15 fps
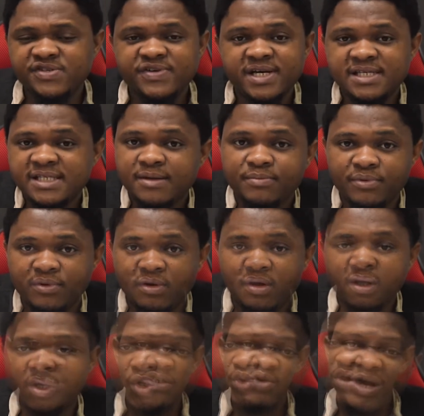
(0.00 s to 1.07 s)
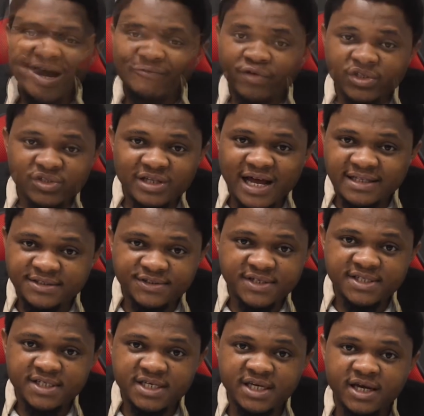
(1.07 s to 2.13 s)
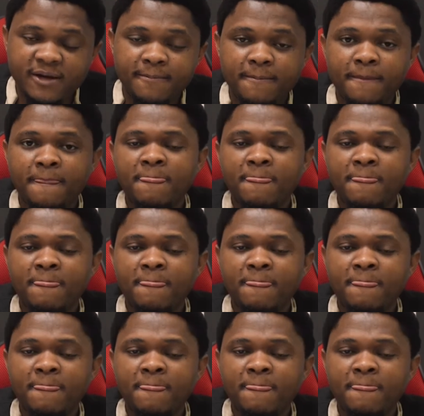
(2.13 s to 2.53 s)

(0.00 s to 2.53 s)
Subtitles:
It's very simple. You have nothing at risk here